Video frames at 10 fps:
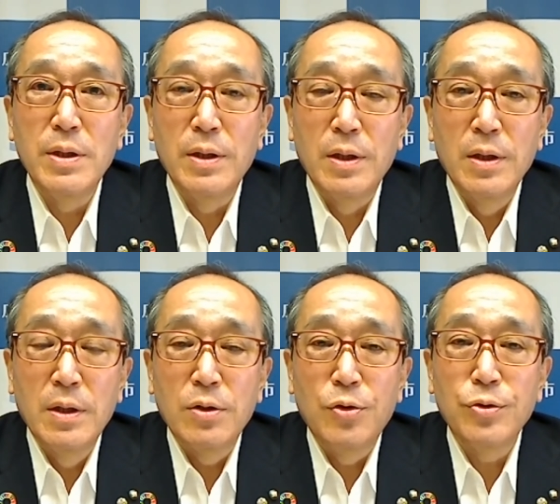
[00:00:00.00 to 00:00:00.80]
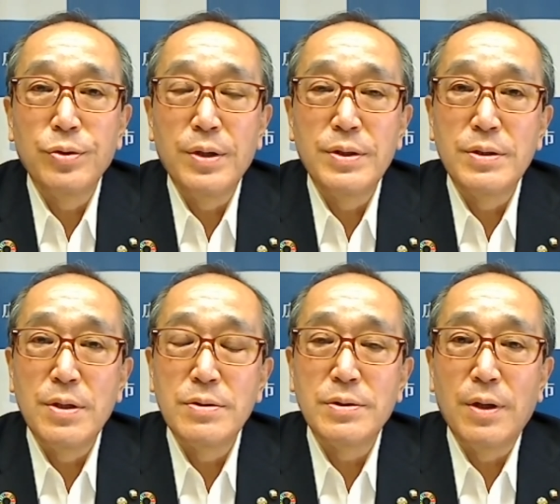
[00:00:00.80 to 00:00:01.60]
are such that the
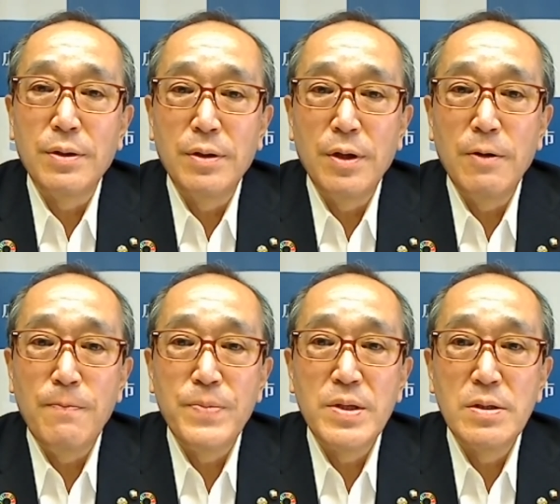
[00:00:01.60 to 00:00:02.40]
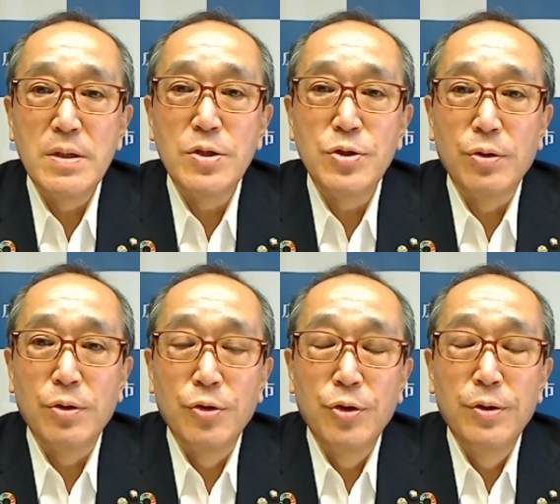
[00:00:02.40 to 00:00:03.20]
policy makers are
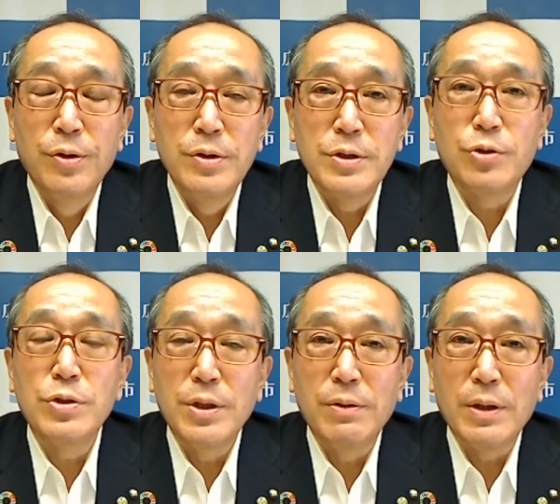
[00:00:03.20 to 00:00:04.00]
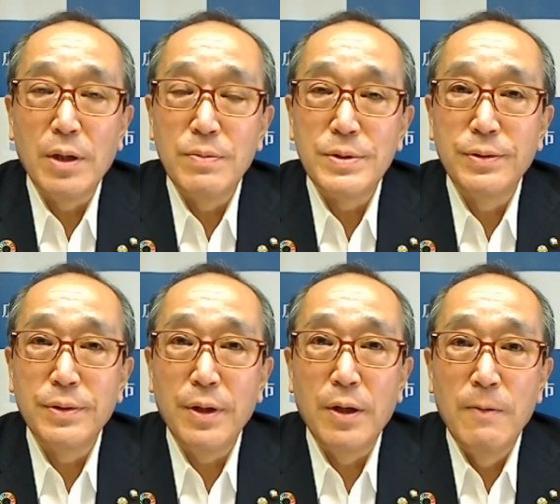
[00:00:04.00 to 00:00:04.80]
there
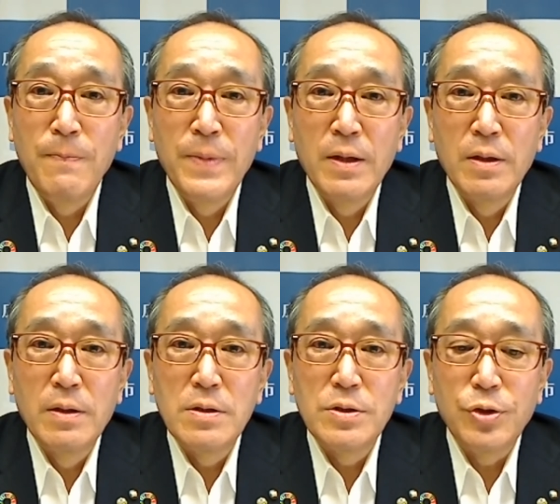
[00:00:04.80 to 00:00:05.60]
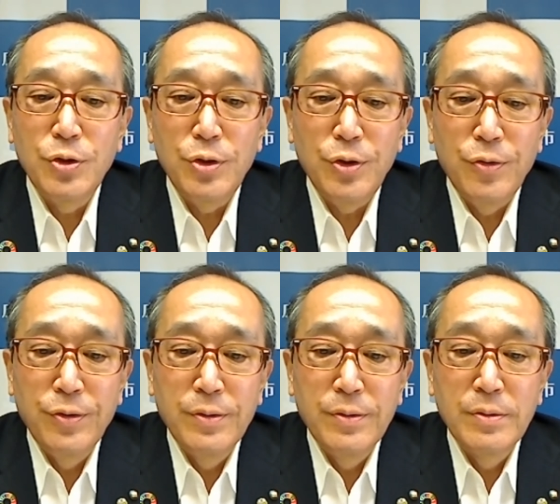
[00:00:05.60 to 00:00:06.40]
to enact,
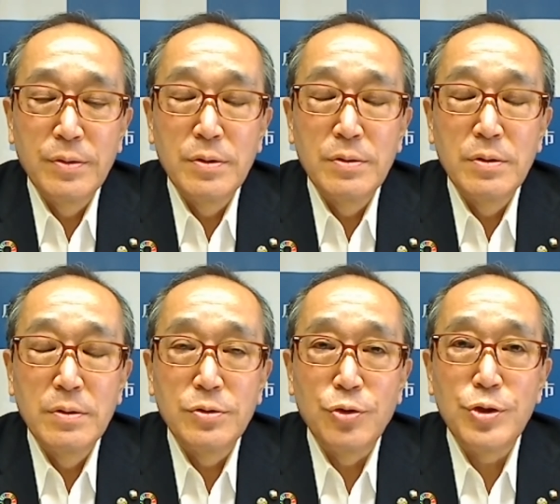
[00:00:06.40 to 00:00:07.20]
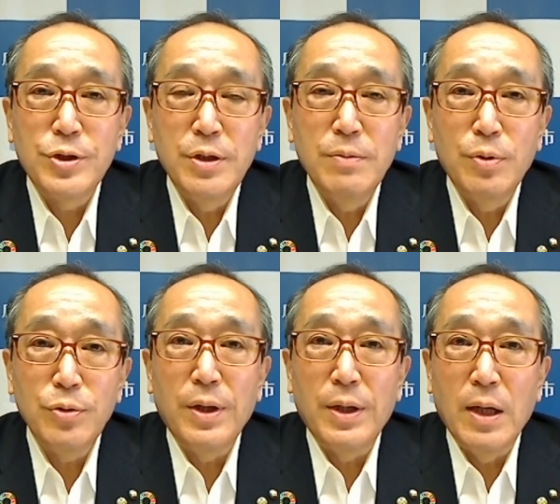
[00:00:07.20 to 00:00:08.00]

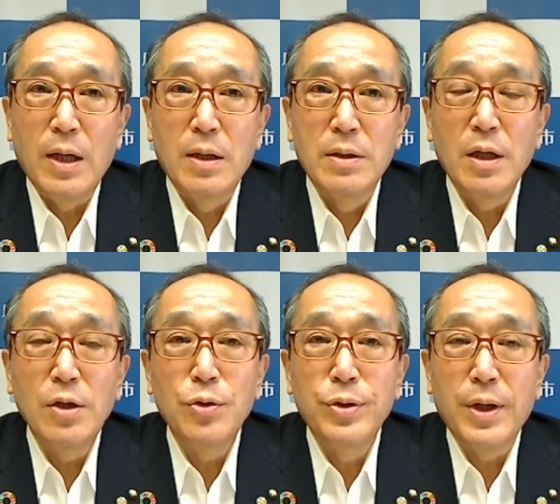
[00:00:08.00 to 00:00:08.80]
administer, to